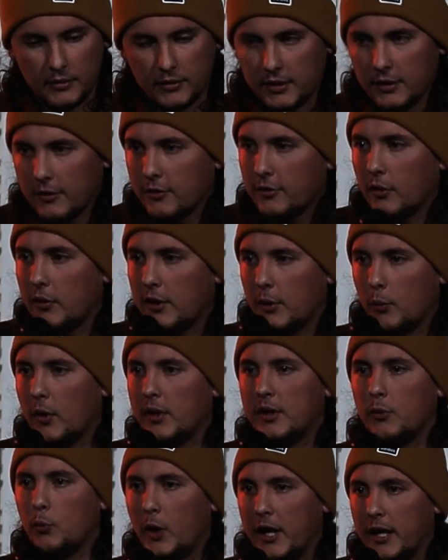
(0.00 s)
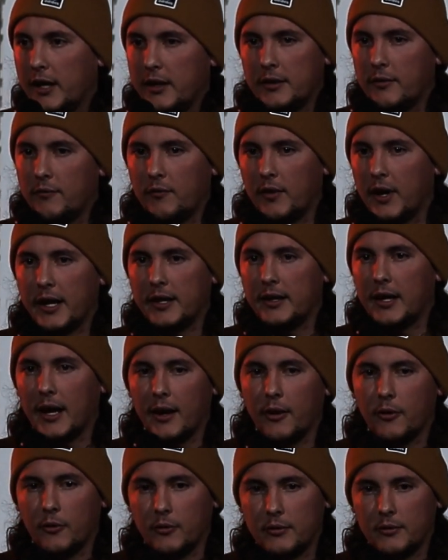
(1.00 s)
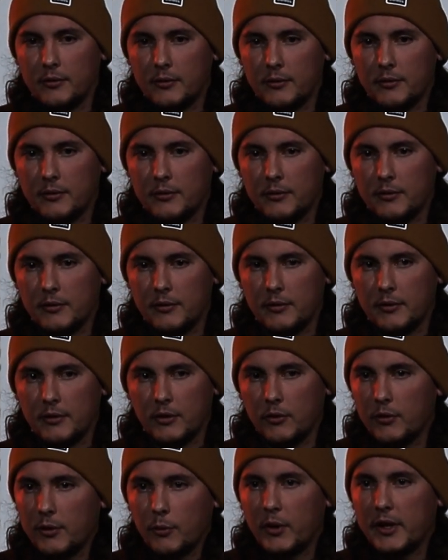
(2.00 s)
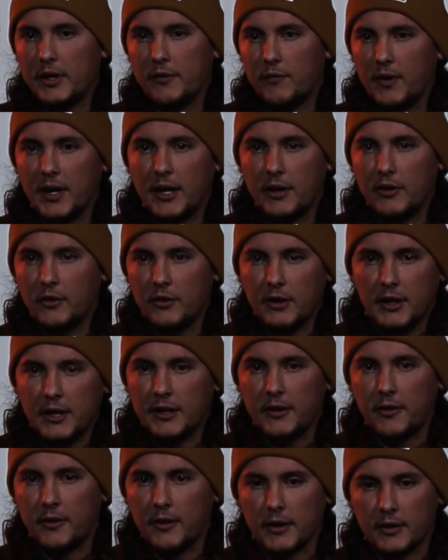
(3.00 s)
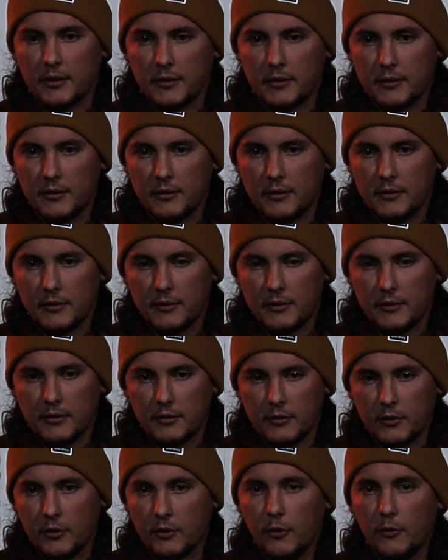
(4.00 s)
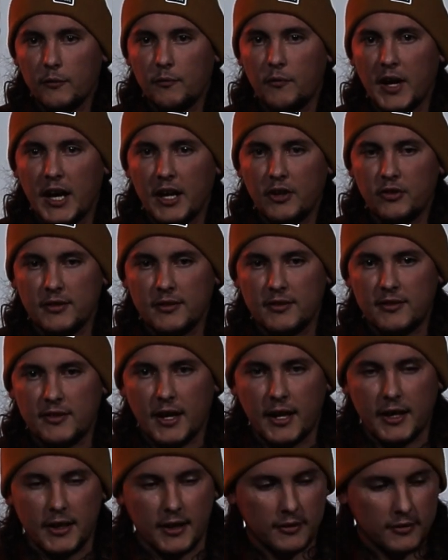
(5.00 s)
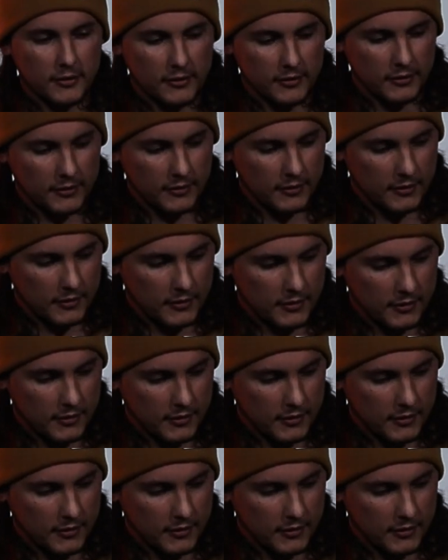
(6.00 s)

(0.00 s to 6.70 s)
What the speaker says: It's like, there's only one way to find out. The only way you find out anything. Good old-fashioned science.